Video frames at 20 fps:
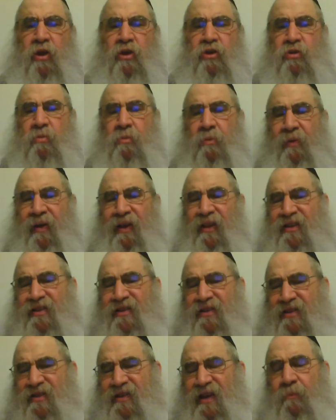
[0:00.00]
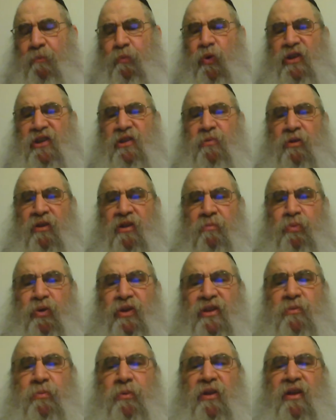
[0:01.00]
So we made this the same principle. The
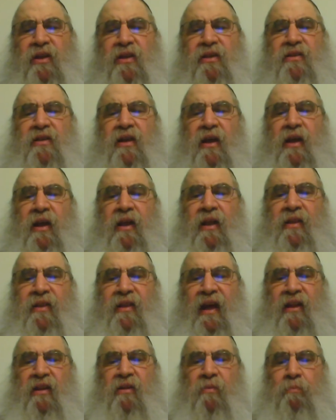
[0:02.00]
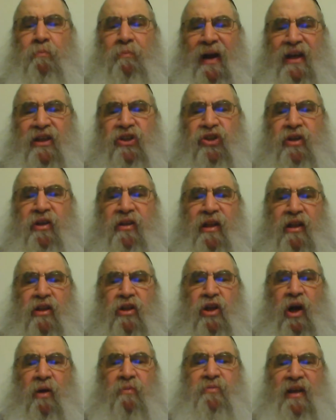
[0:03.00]
principle is that mashke that
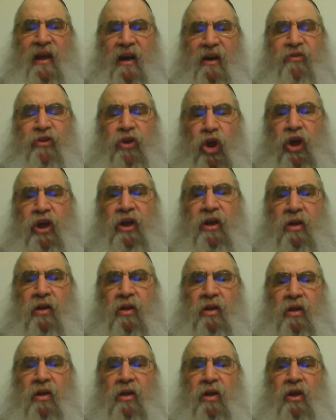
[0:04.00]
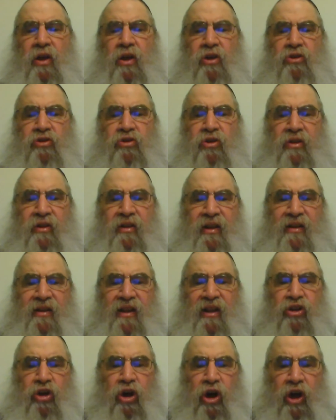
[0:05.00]
comes out of an oichel, so you need
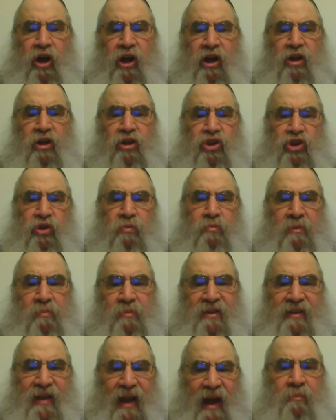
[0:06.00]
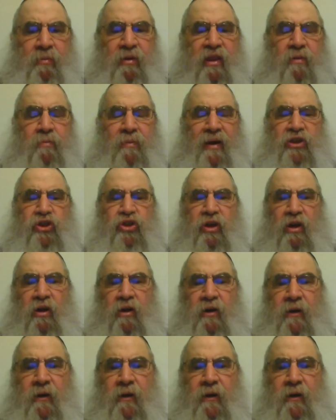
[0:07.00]
that the oichel should be metami the mashke.